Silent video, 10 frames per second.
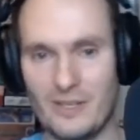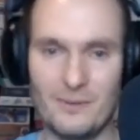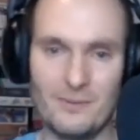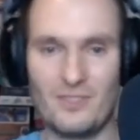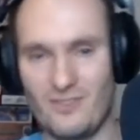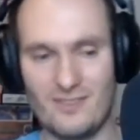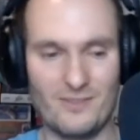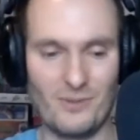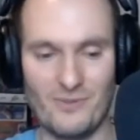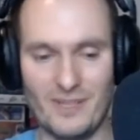Like it's
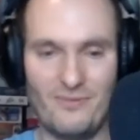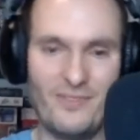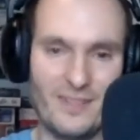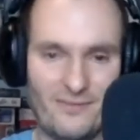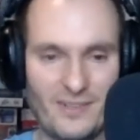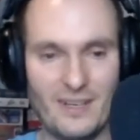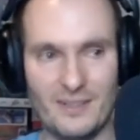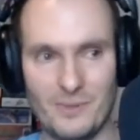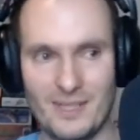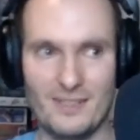just sort of like
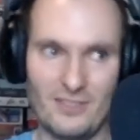fiddled with it,